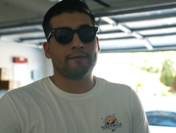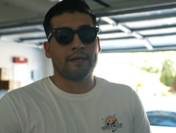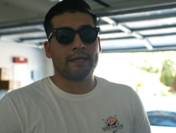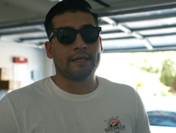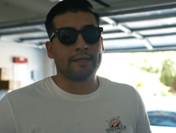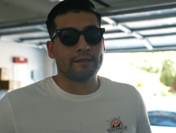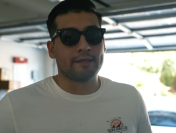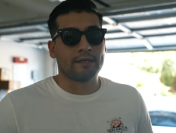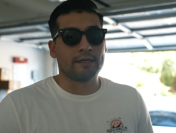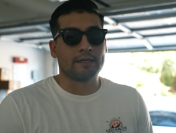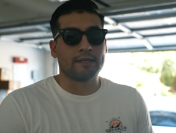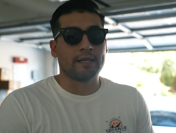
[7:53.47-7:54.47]
And
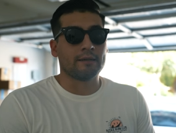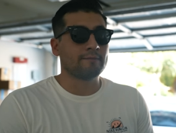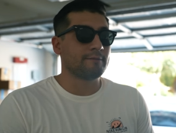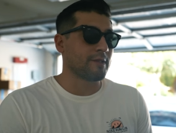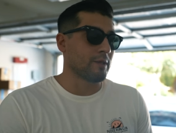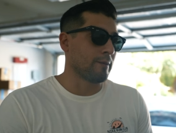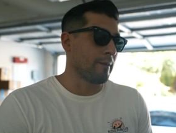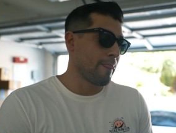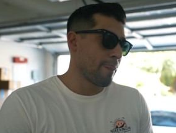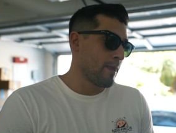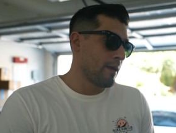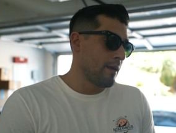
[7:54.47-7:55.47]
uh, yeah, so
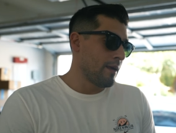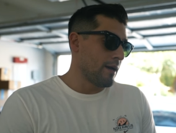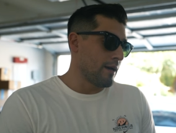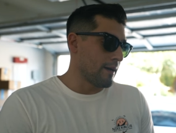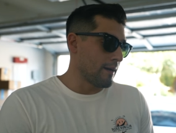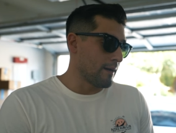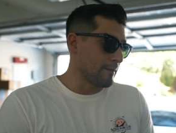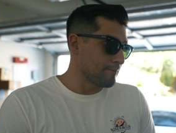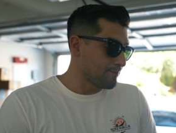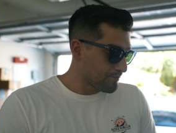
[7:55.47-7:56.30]
um,